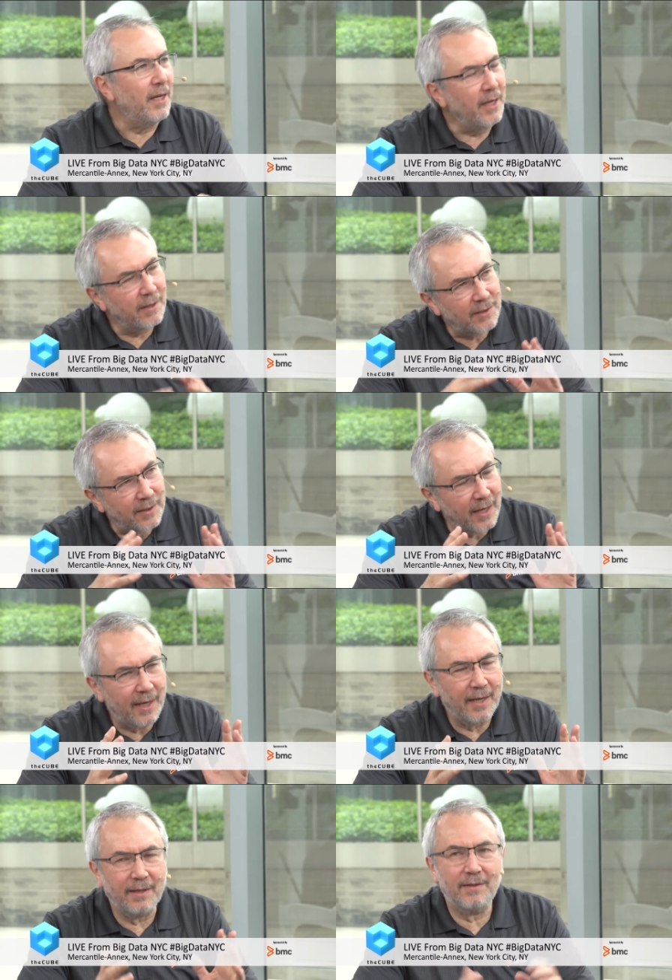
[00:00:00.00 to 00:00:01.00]

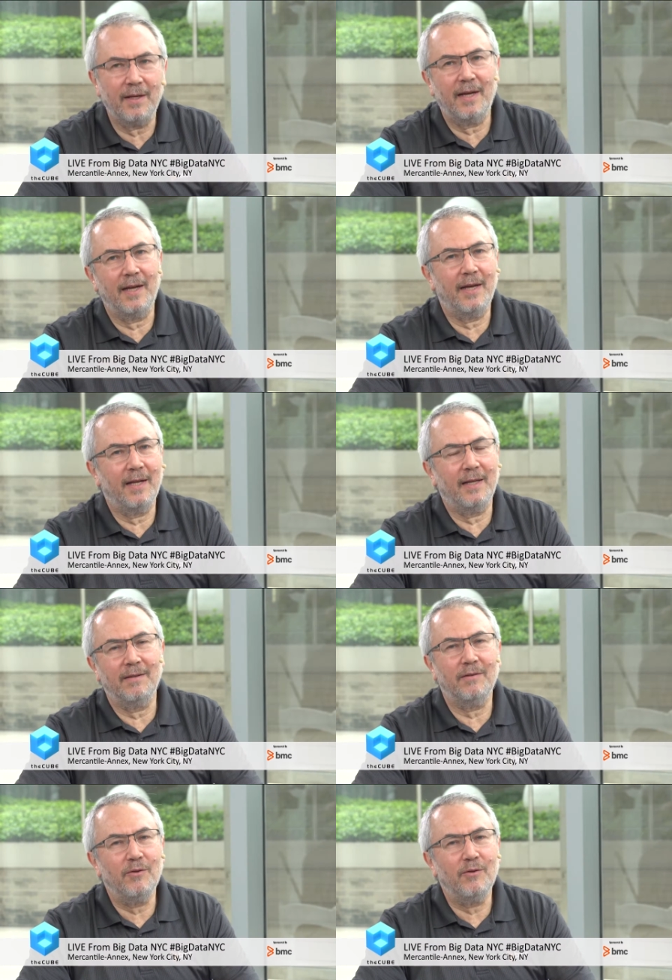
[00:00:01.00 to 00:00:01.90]
insight and